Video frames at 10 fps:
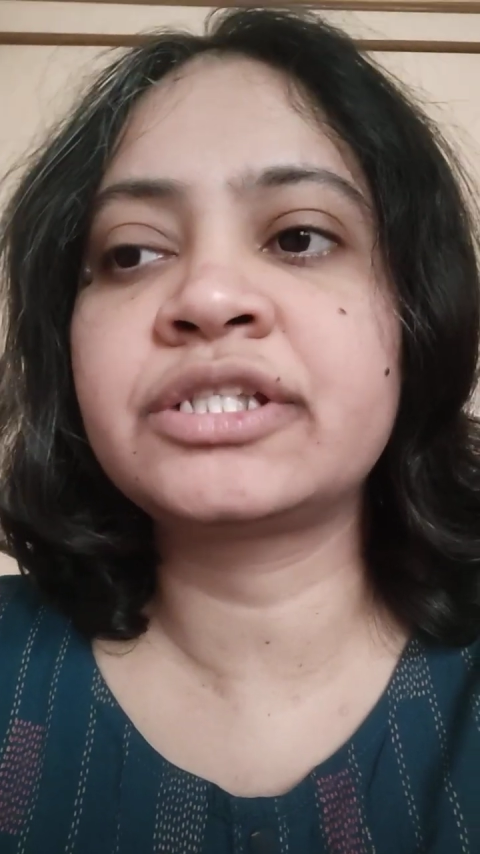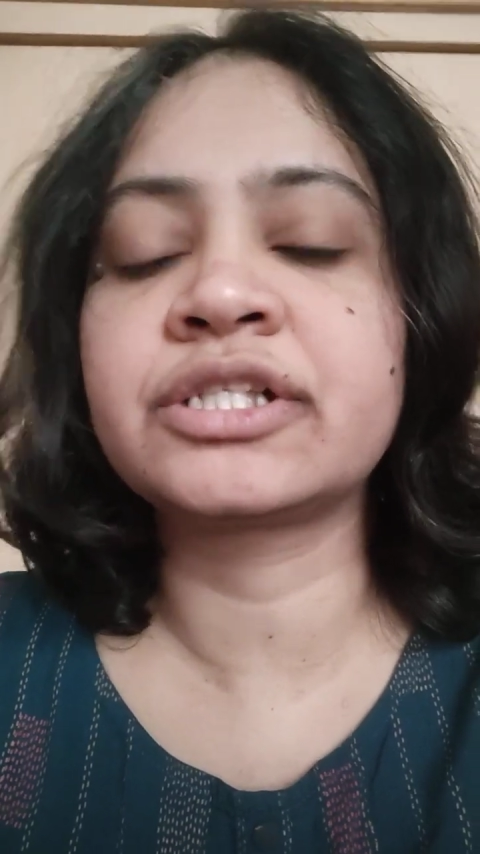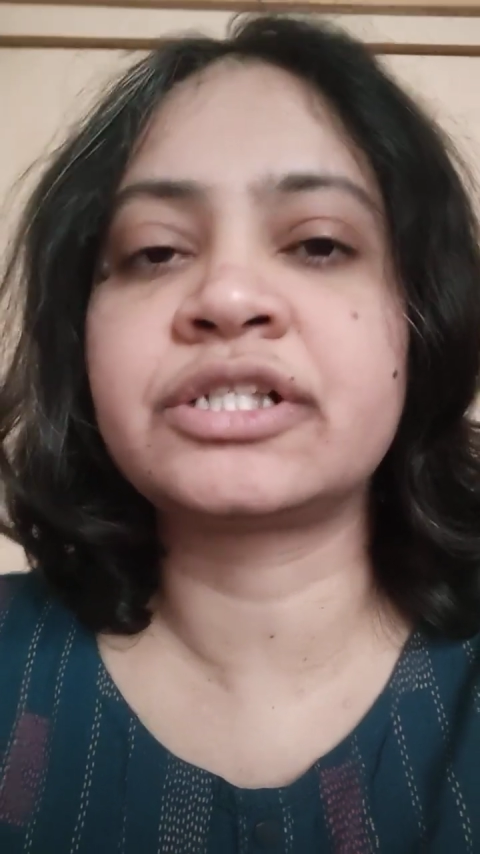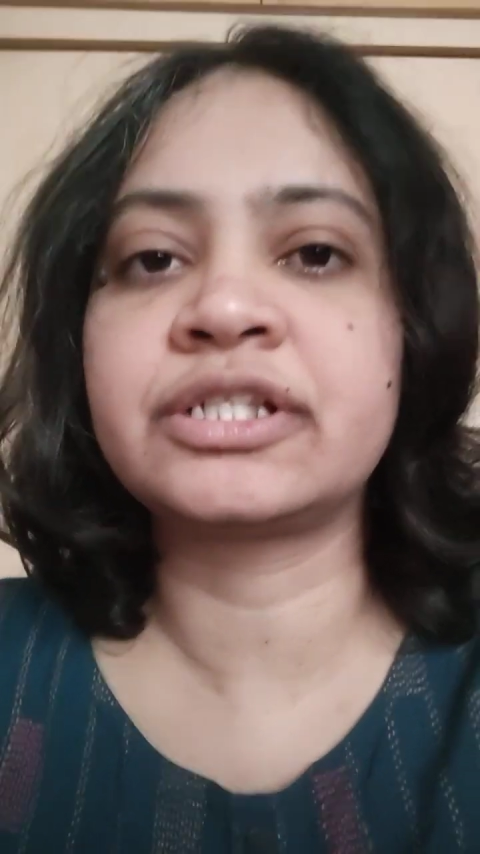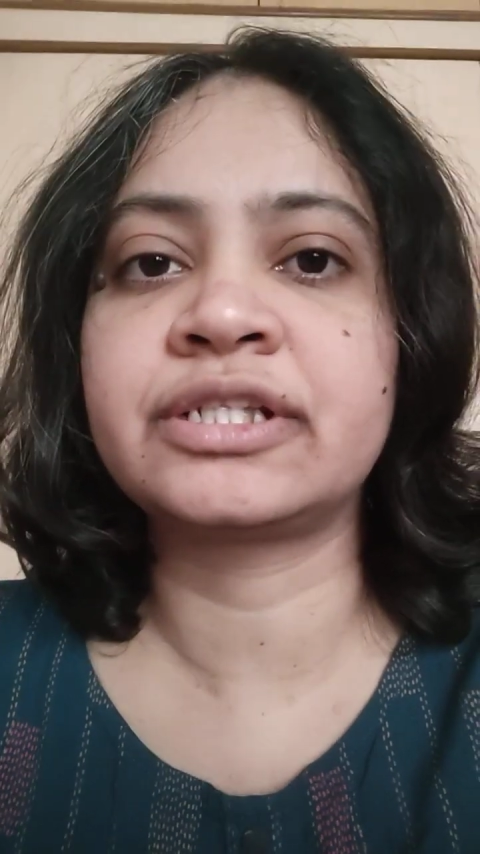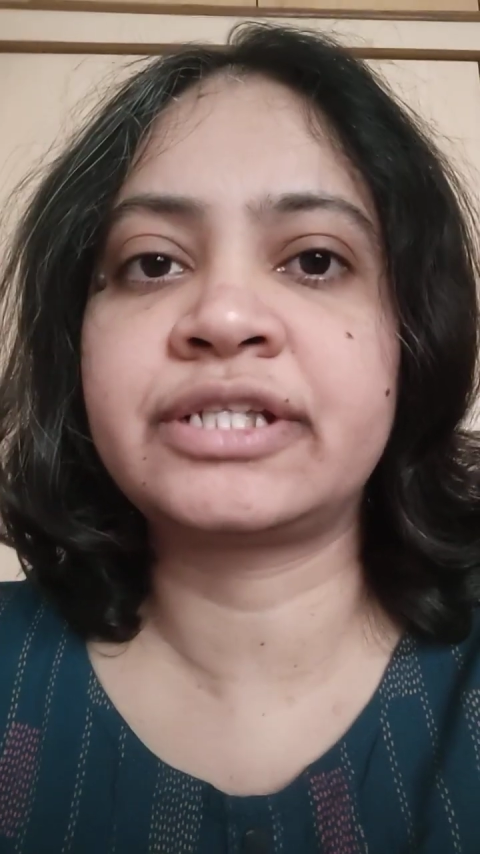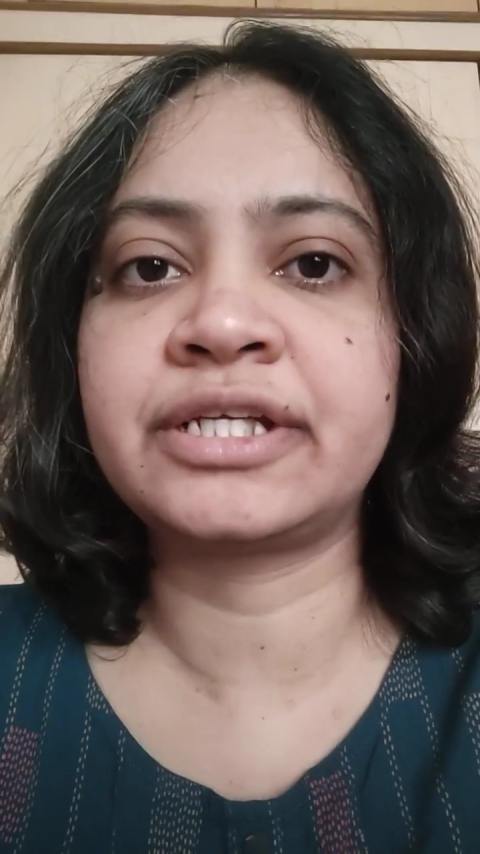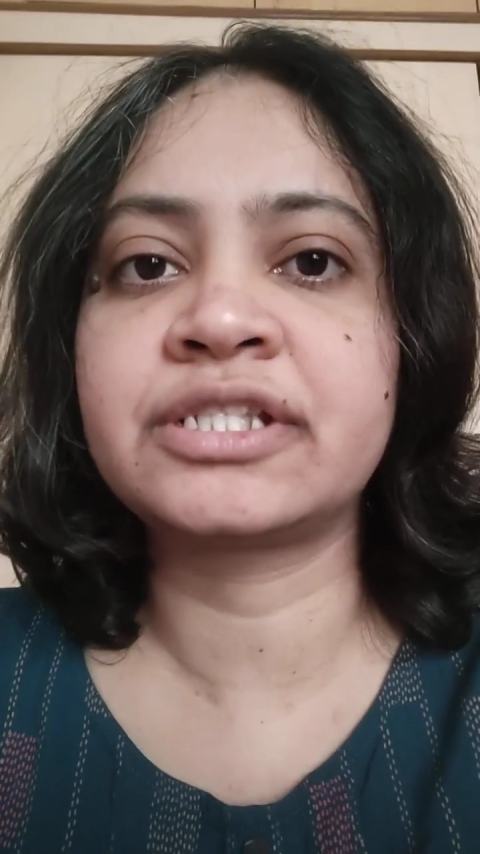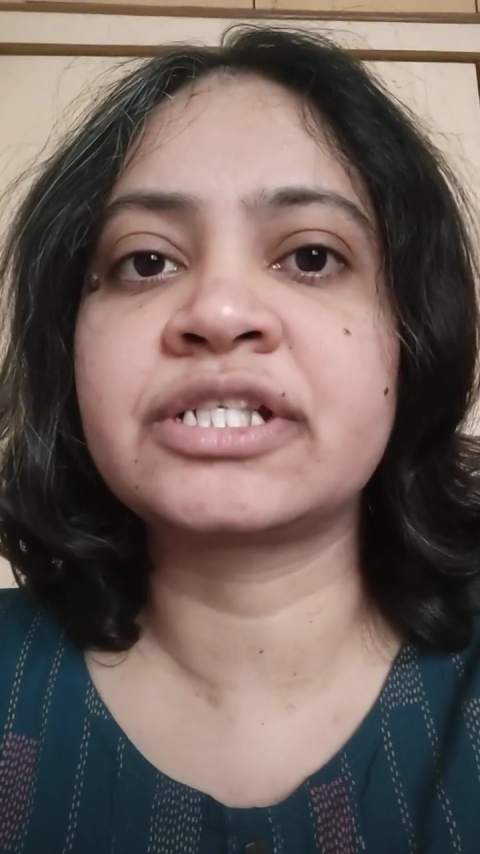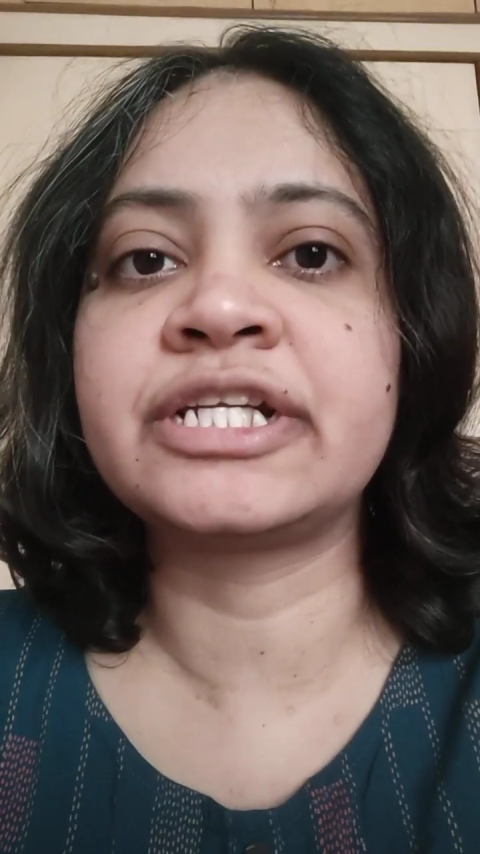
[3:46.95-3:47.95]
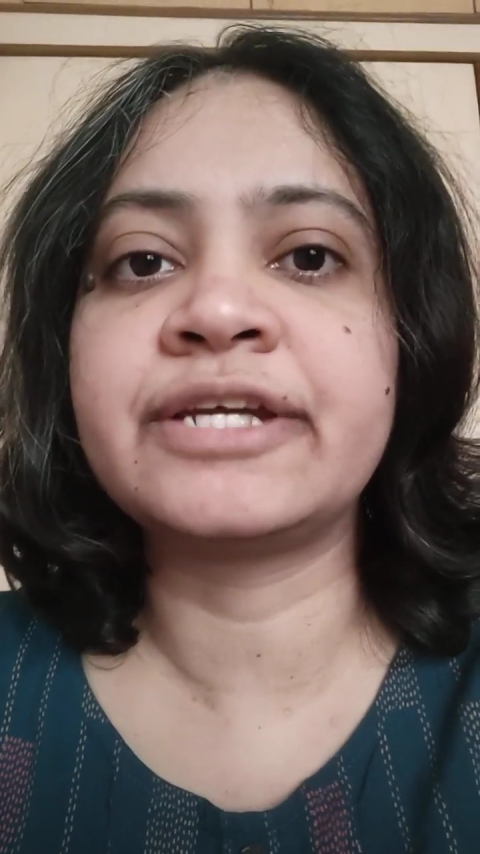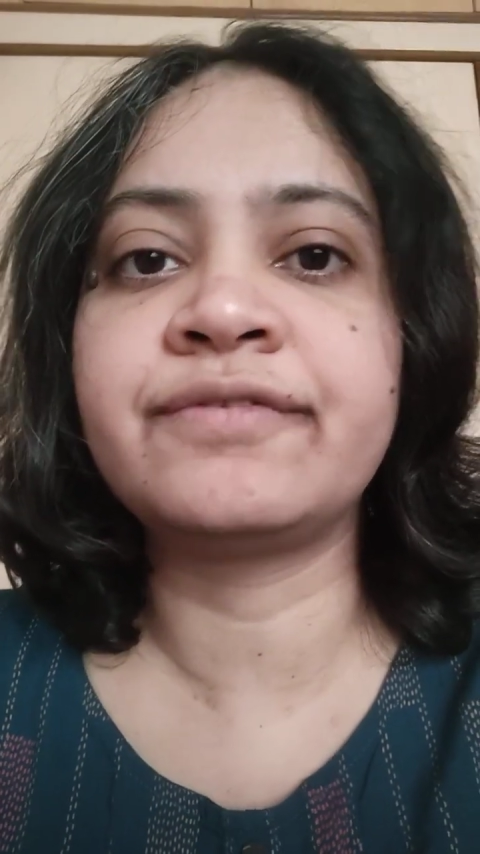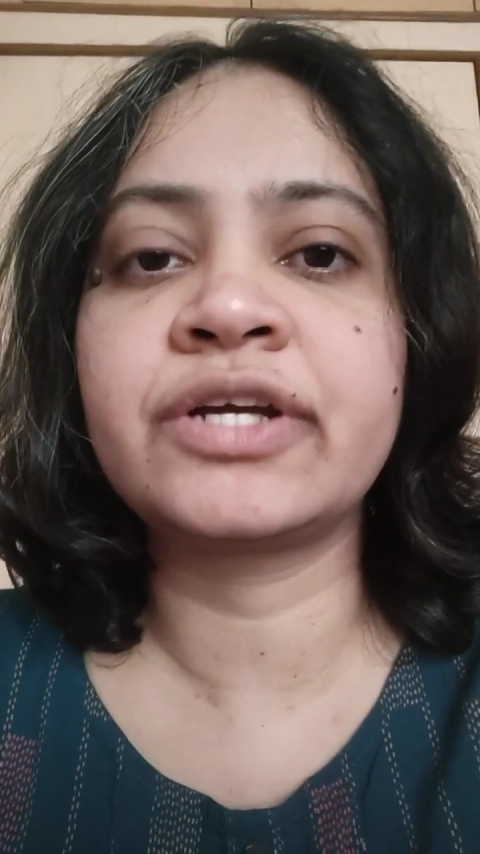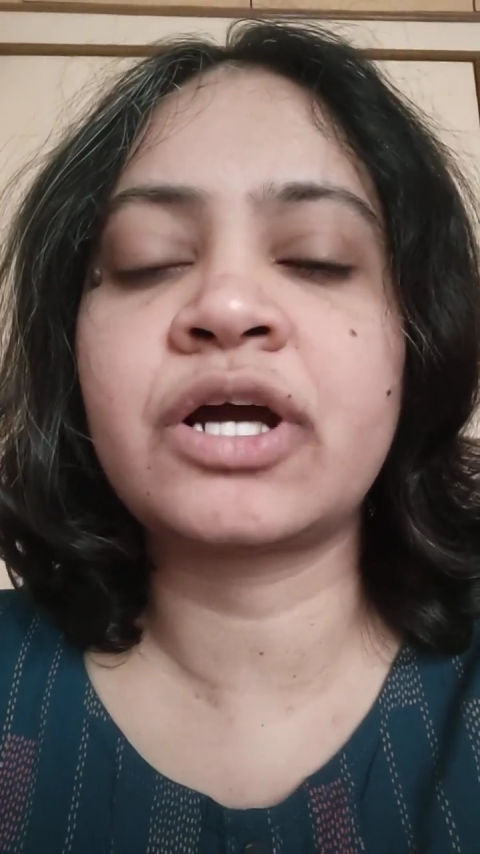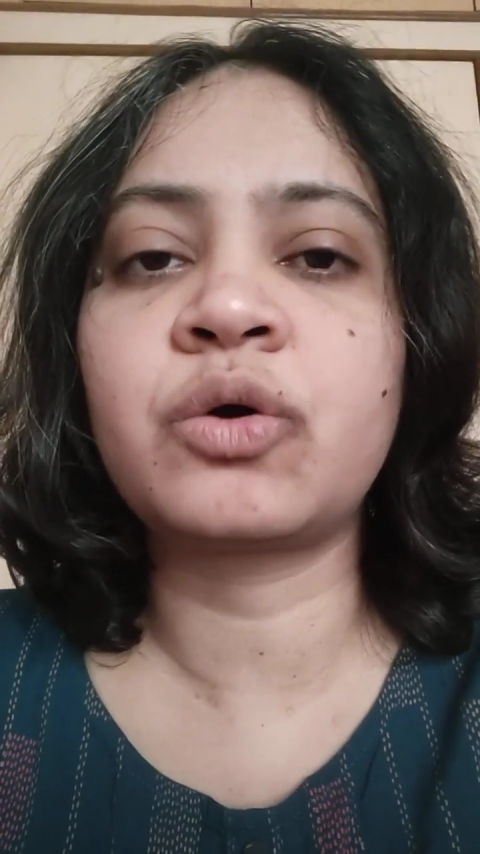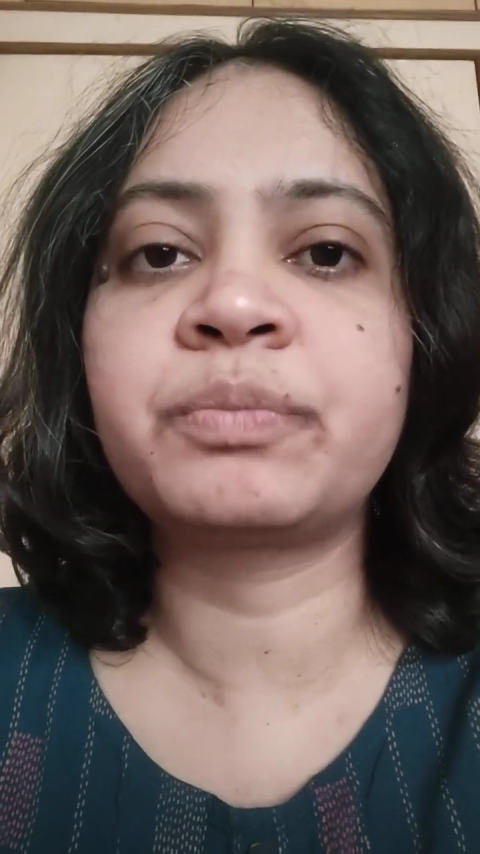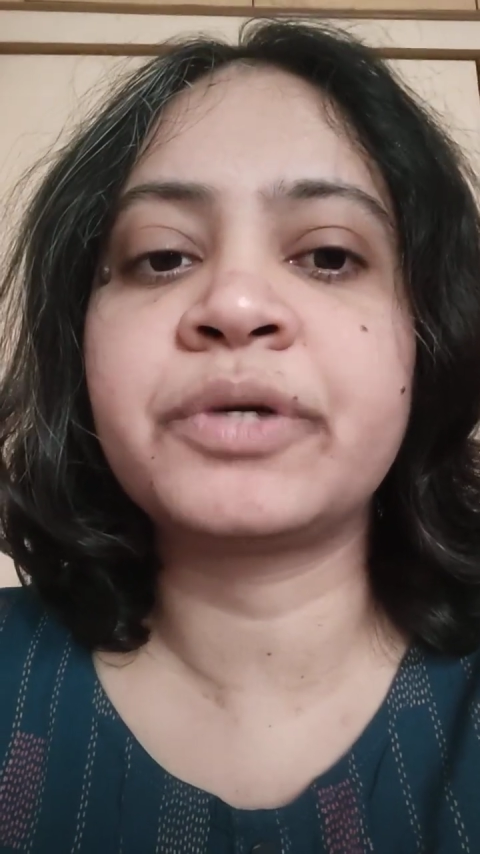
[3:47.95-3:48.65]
certain things and giving out